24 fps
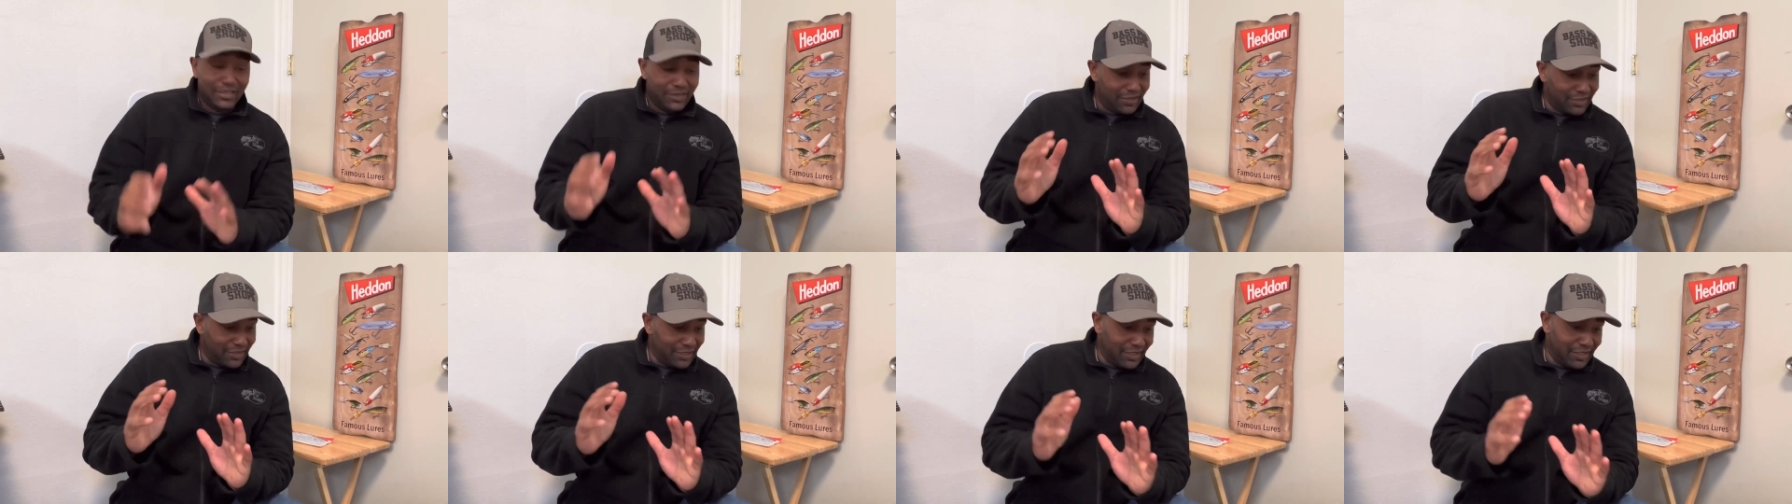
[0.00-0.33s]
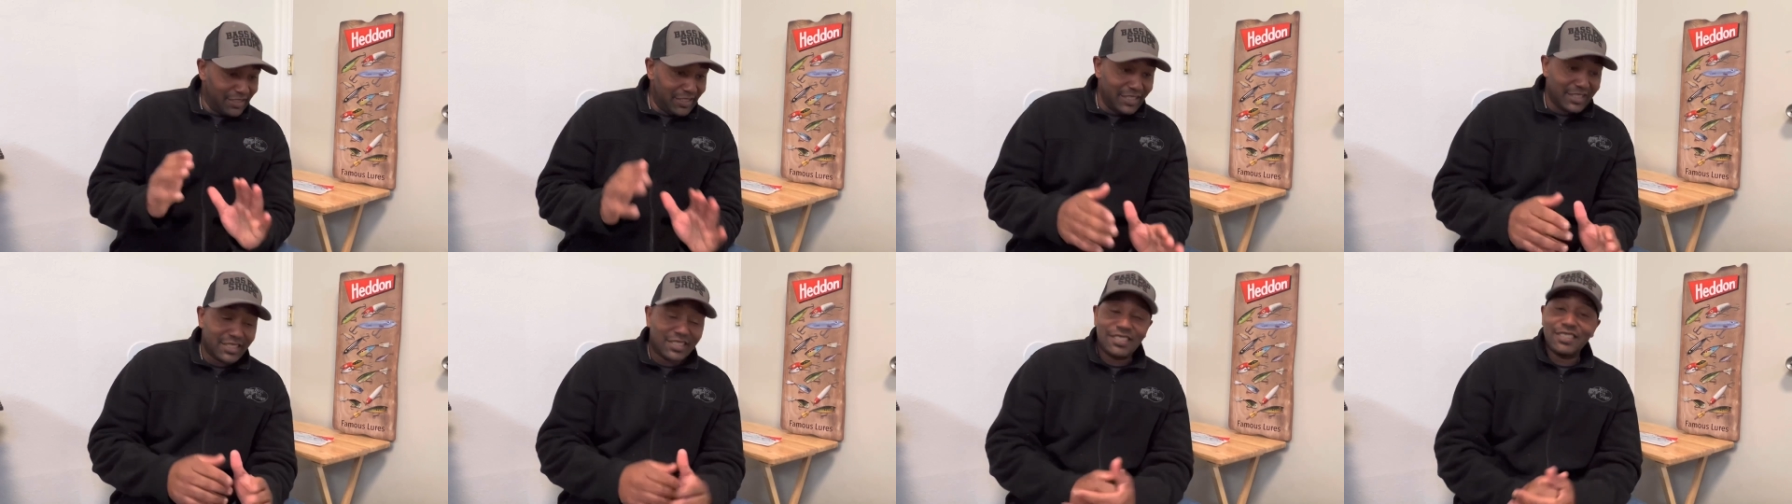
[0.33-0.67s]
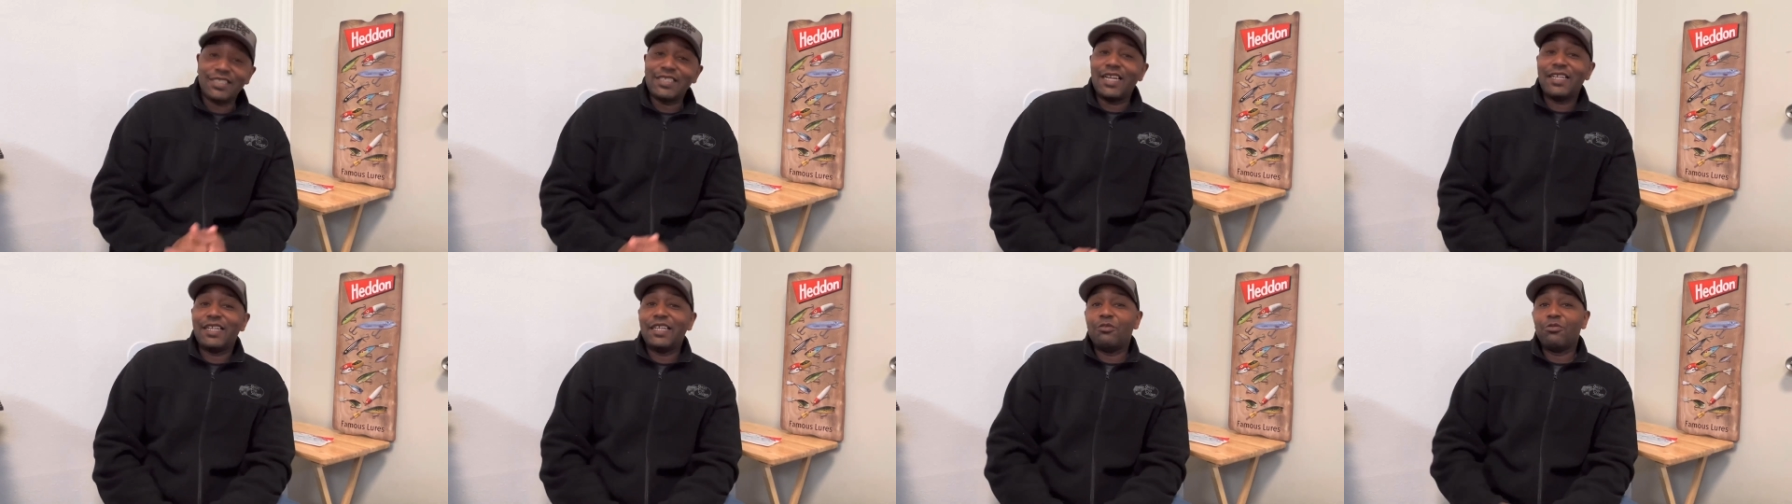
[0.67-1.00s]
the distance
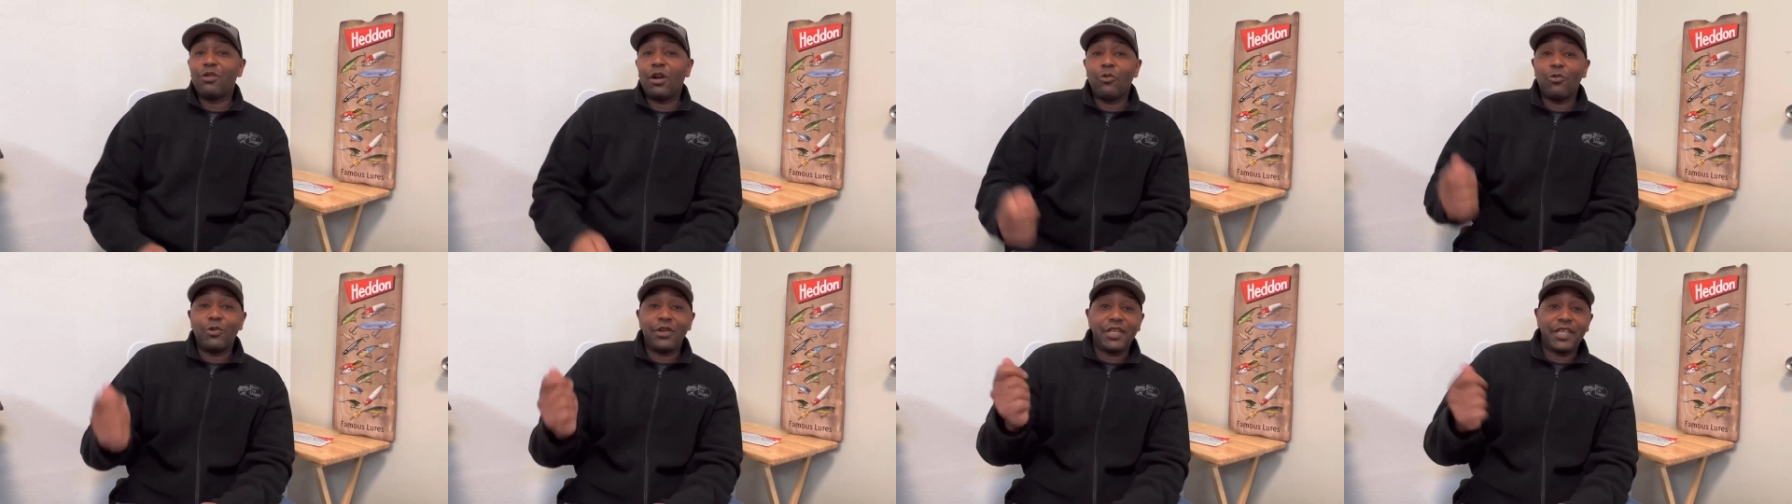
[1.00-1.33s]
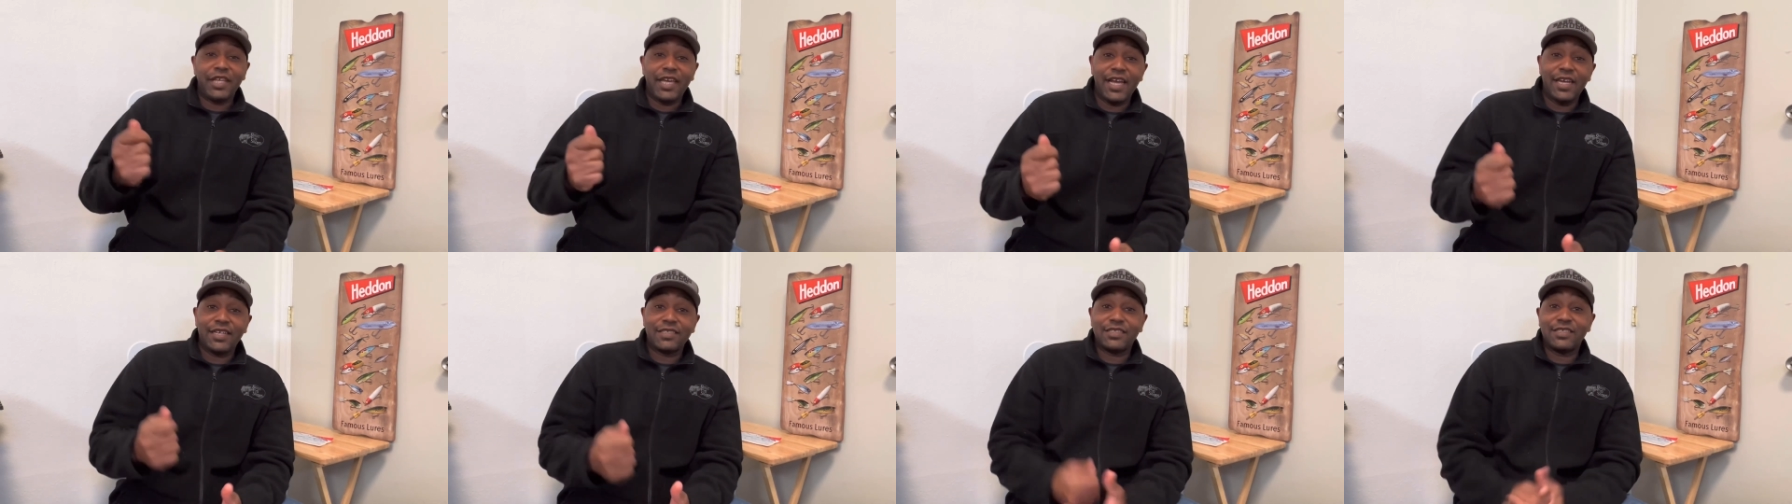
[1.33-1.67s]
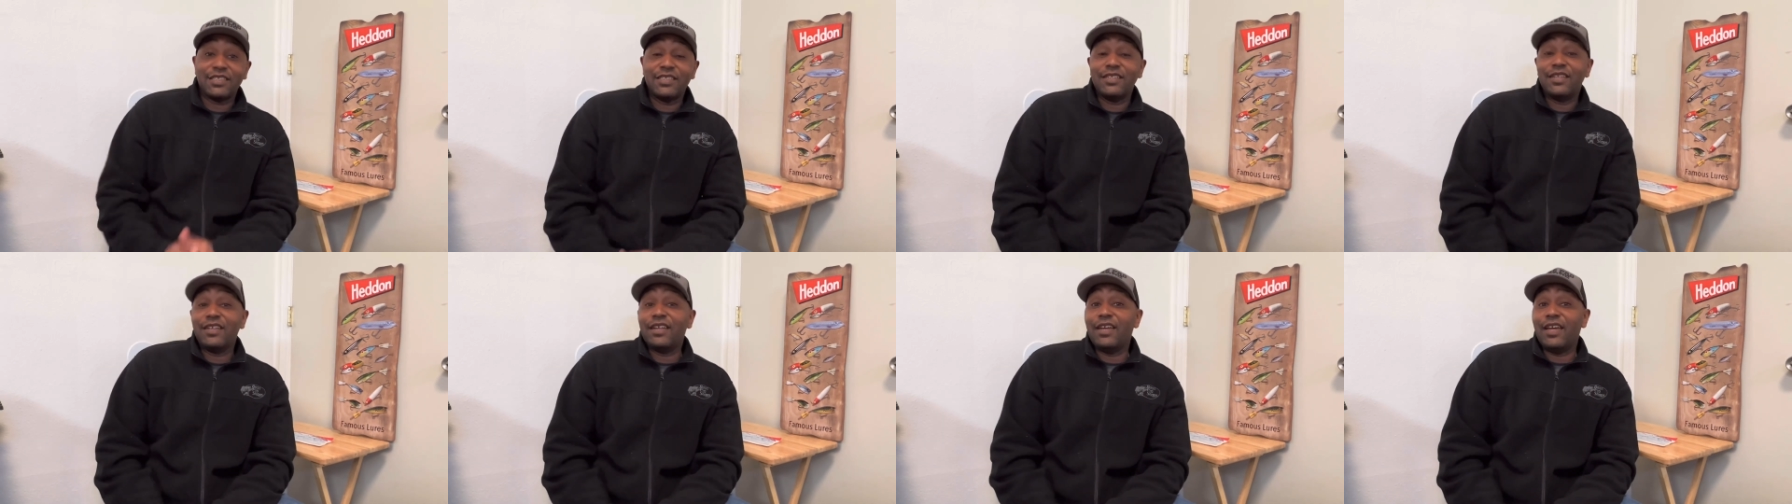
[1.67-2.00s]
I need where I want to cast
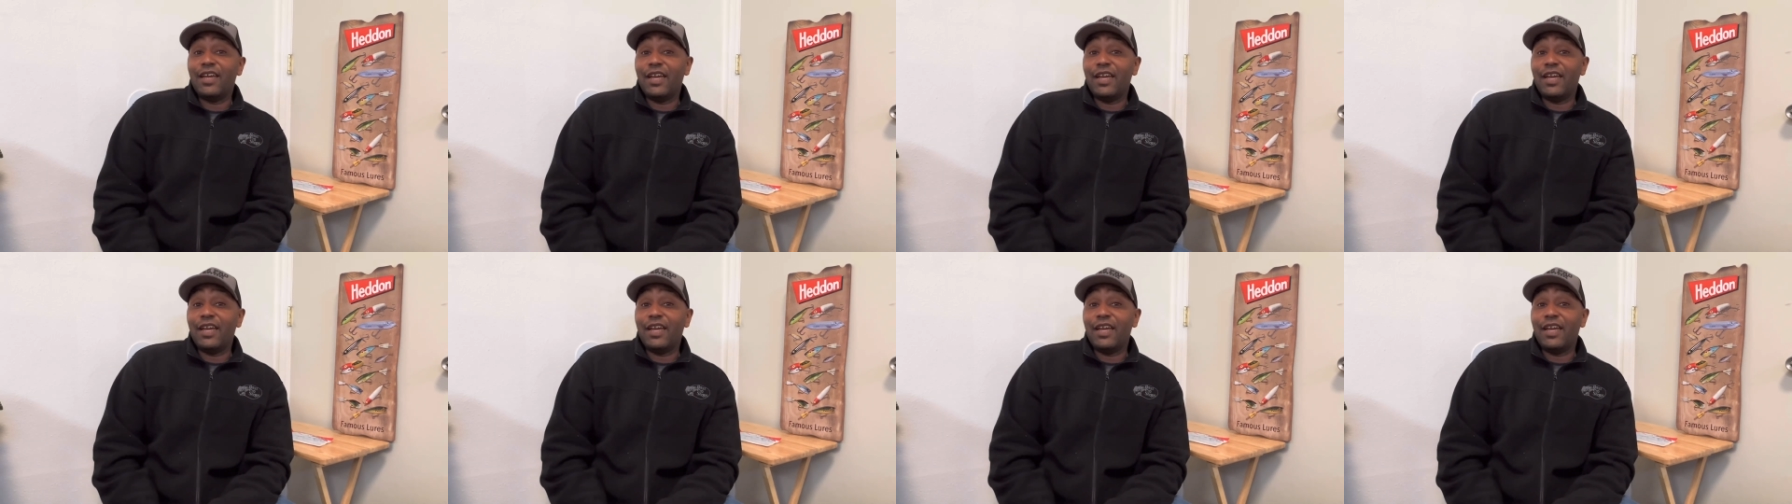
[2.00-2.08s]
it,